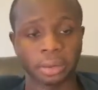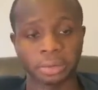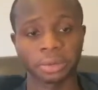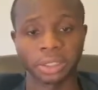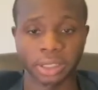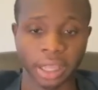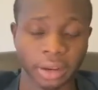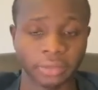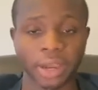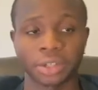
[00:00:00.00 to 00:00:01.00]
I'm a real estate
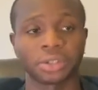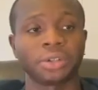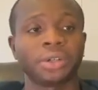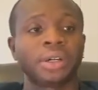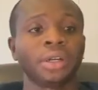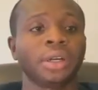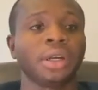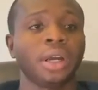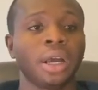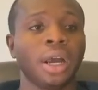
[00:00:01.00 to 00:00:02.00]
investor,
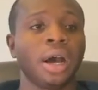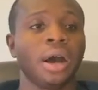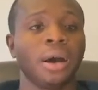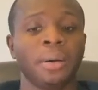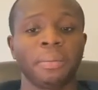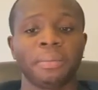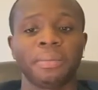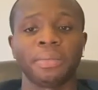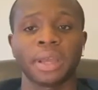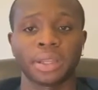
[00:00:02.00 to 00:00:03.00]

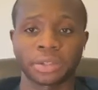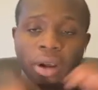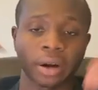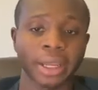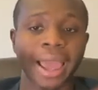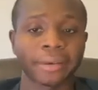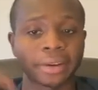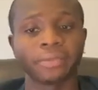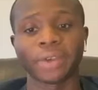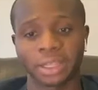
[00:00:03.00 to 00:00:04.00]
and so I already have
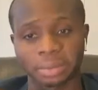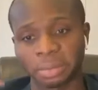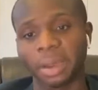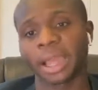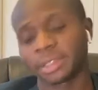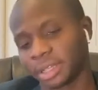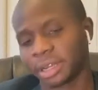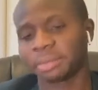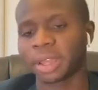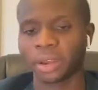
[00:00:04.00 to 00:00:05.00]
an investment mindset.
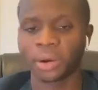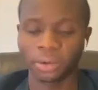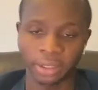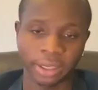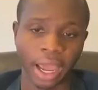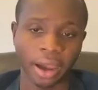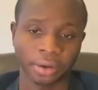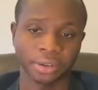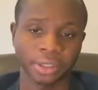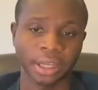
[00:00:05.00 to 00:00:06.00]
I'm like, holy
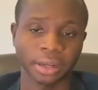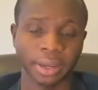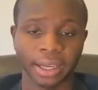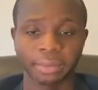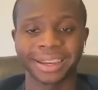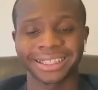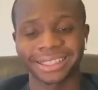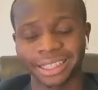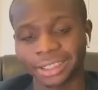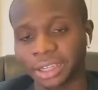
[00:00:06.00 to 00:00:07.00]
cow! You tell me I can make
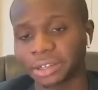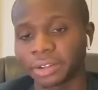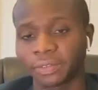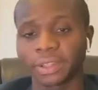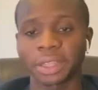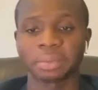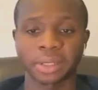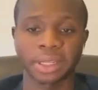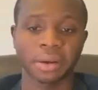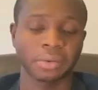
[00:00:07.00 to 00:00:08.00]

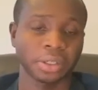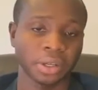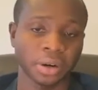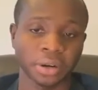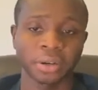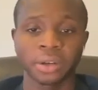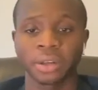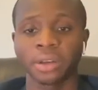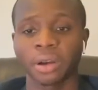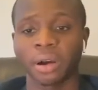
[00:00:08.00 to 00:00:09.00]
650% return
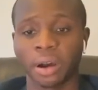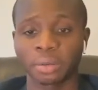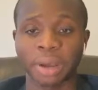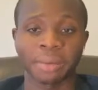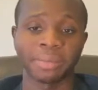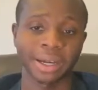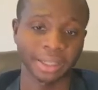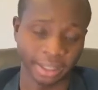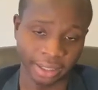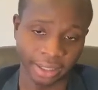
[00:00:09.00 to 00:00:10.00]
on my
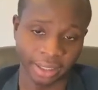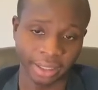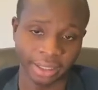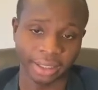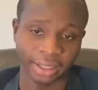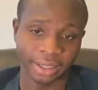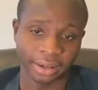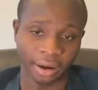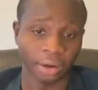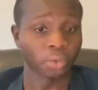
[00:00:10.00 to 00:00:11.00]
money
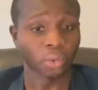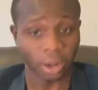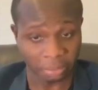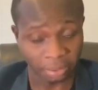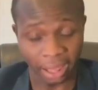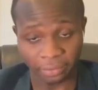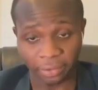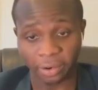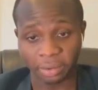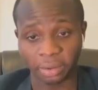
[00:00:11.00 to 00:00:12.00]
on one
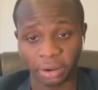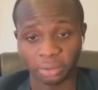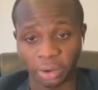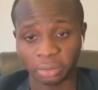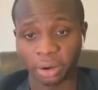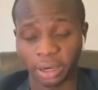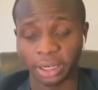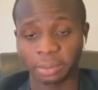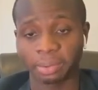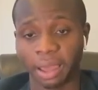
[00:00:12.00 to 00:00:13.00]
platform, on one
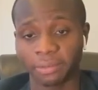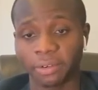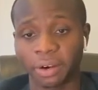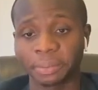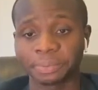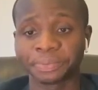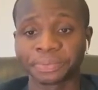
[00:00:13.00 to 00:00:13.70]
marketing platform?